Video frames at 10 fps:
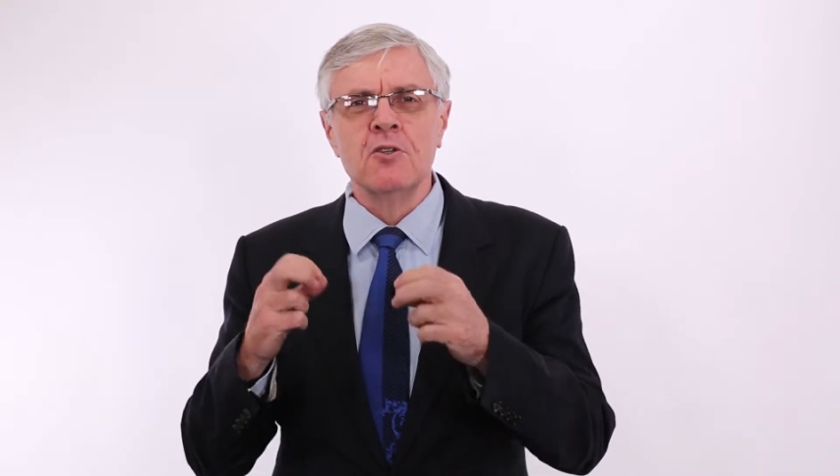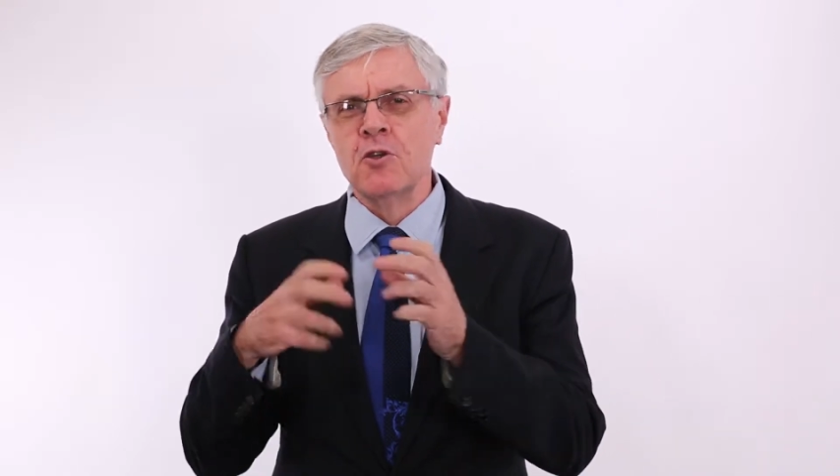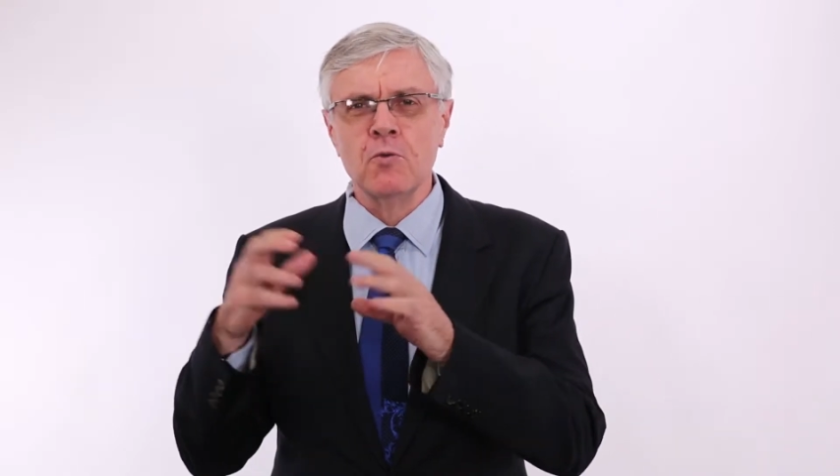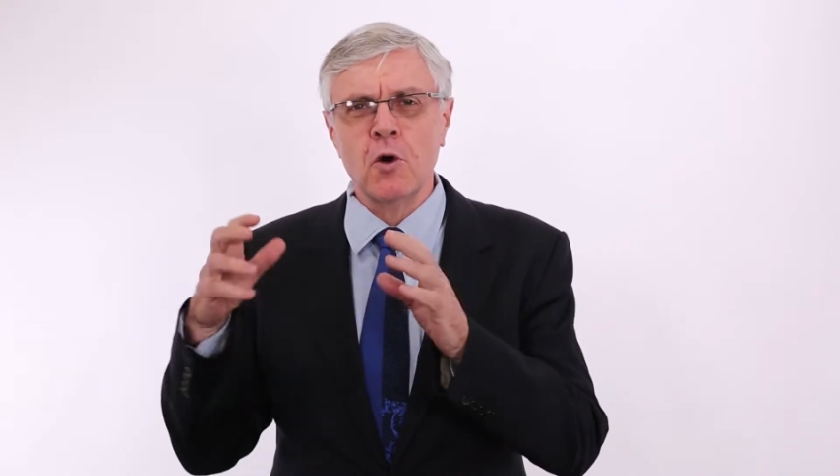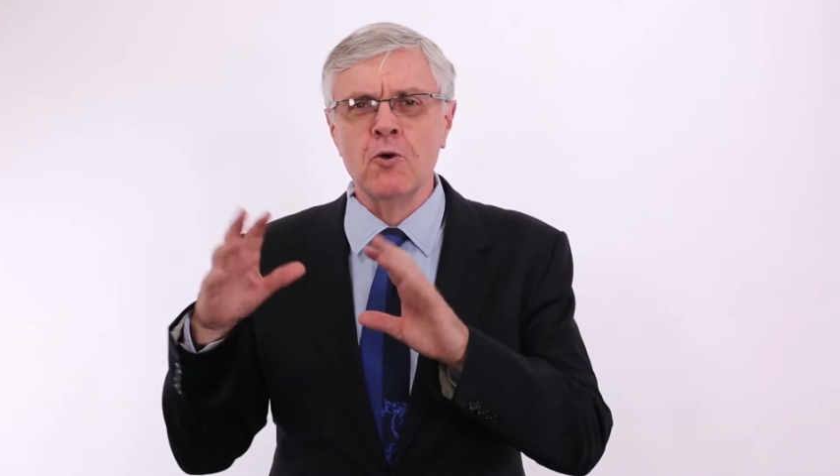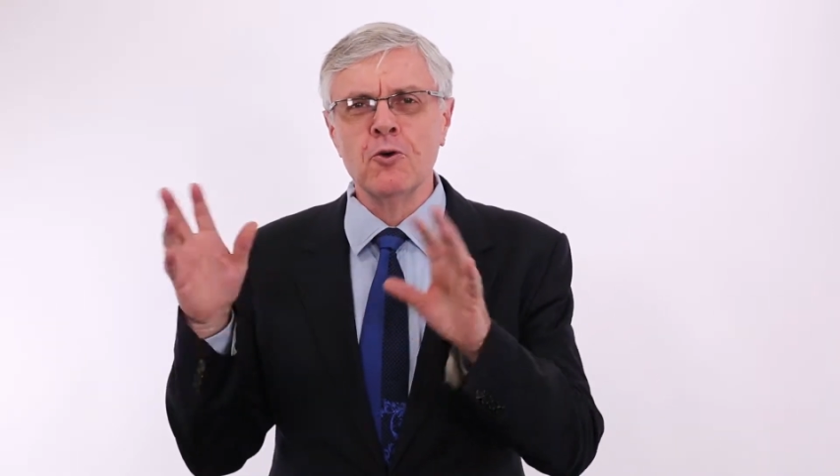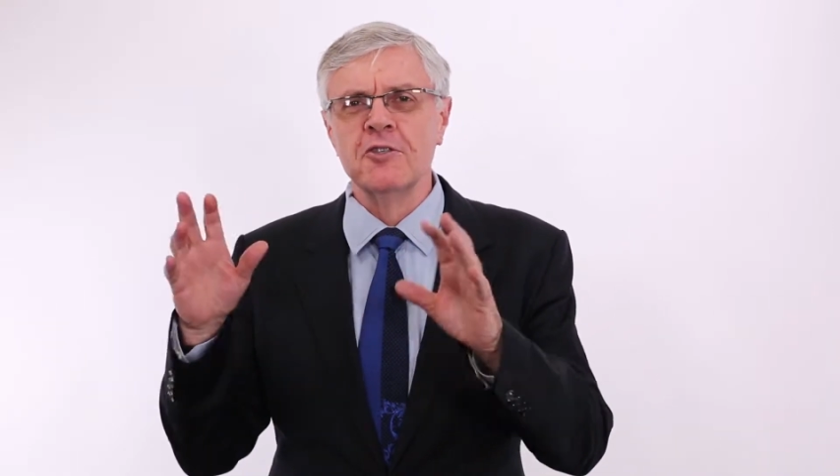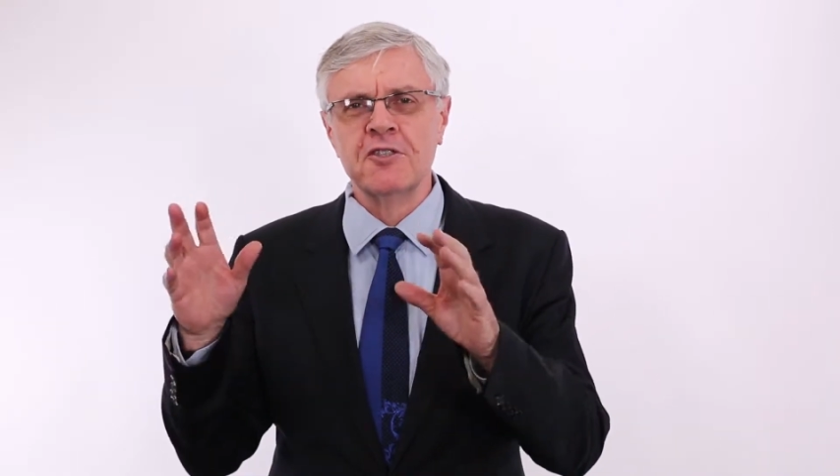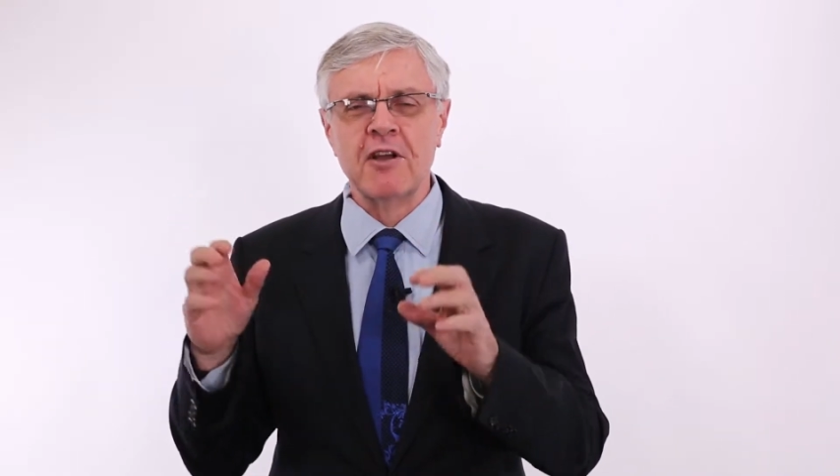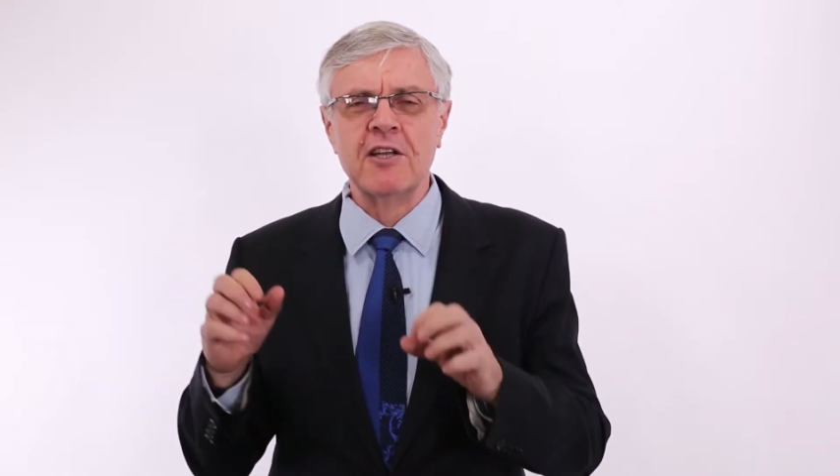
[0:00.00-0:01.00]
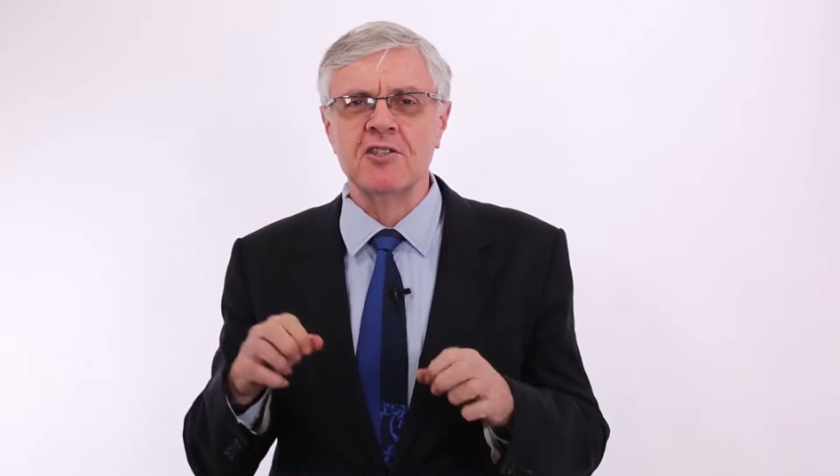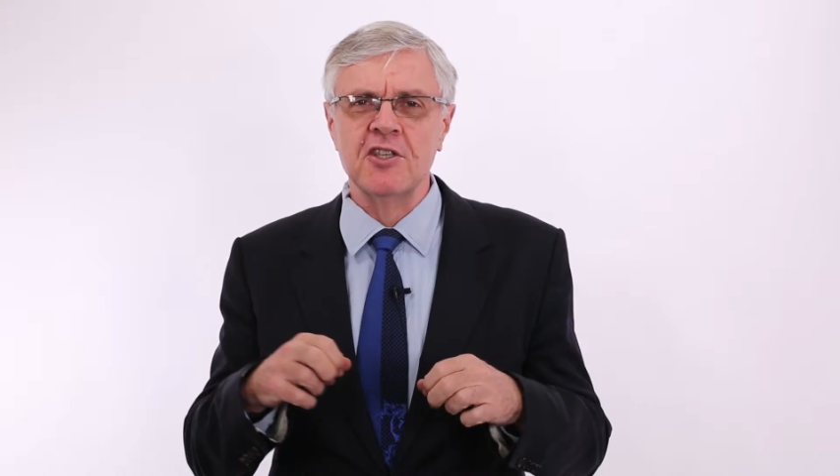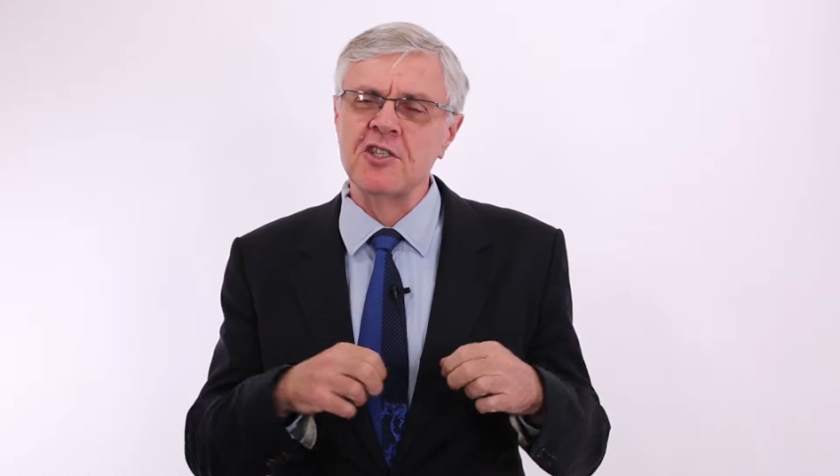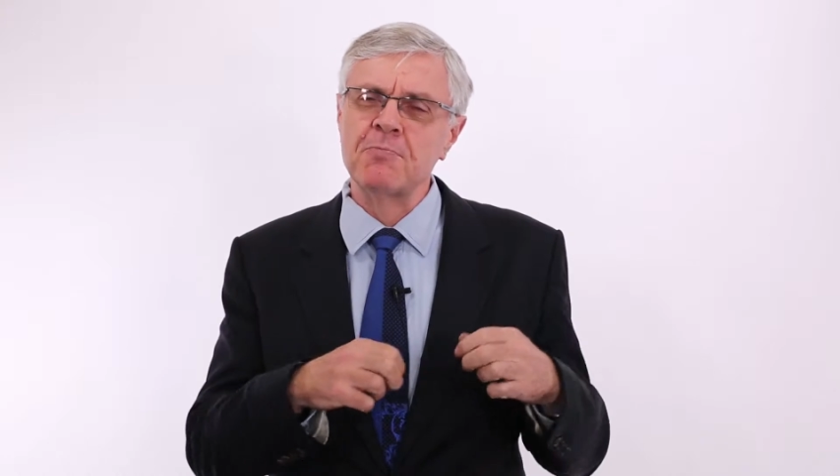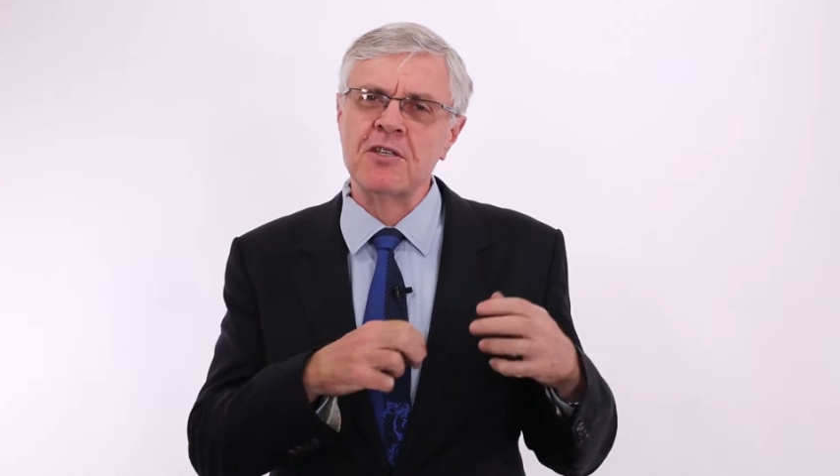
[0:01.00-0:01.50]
to all strategies,